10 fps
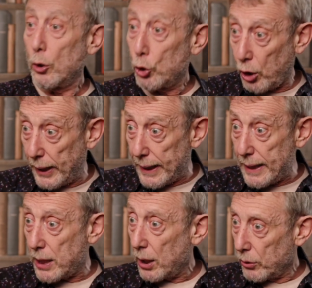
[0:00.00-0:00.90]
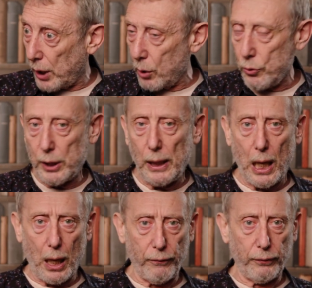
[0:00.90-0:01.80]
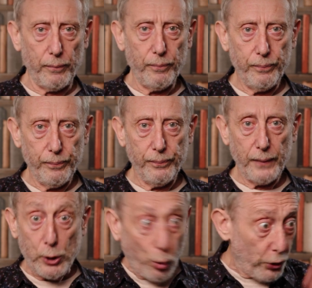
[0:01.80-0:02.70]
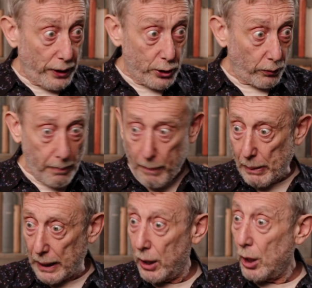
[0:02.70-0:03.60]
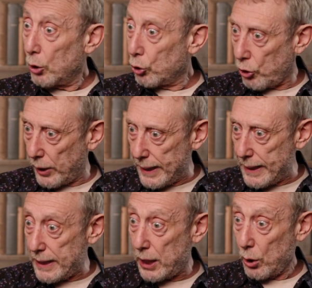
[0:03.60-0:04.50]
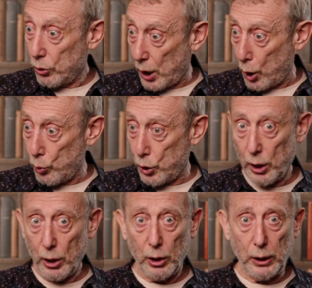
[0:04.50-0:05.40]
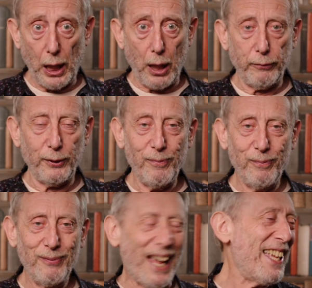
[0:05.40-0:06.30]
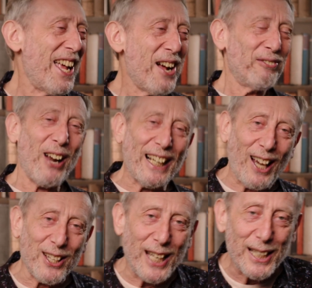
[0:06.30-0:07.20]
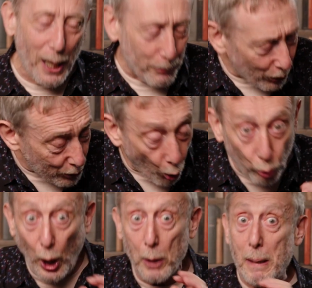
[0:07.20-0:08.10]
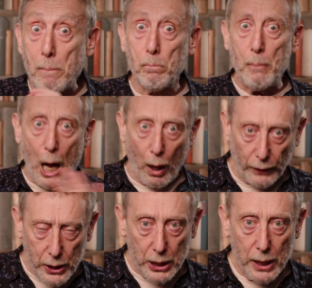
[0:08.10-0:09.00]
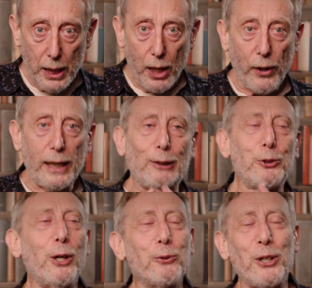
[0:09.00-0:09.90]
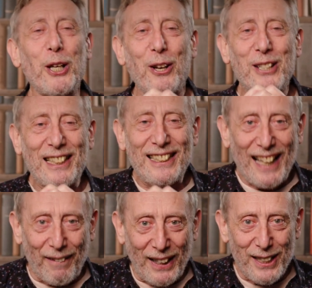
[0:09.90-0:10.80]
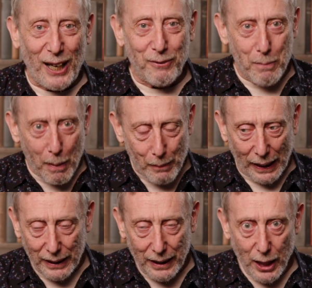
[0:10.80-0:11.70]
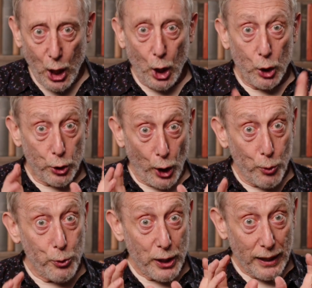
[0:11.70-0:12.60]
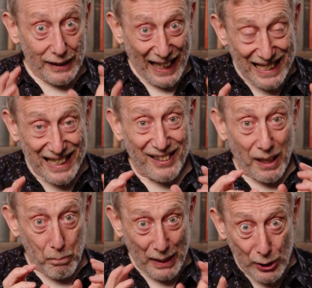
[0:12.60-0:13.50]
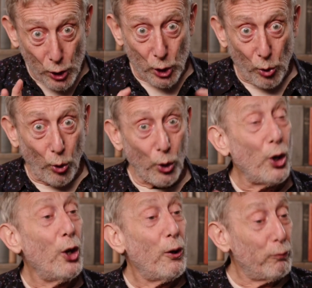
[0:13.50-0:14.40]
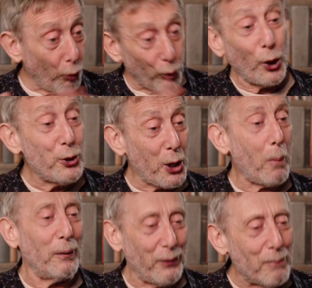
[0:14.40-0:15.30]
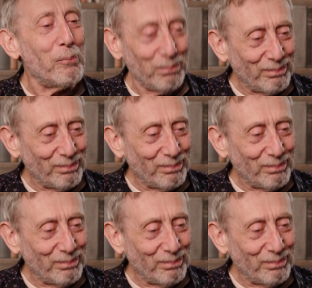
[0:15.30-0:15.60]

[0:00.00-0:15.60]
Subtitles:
Trees don't laugh. That's all you need to remember. Trees don't laugh. Right, Class 6, I'm sure it's all going to be marvellous. The little children are going to love it. And remember, don't let the beanstalk fall on top of them.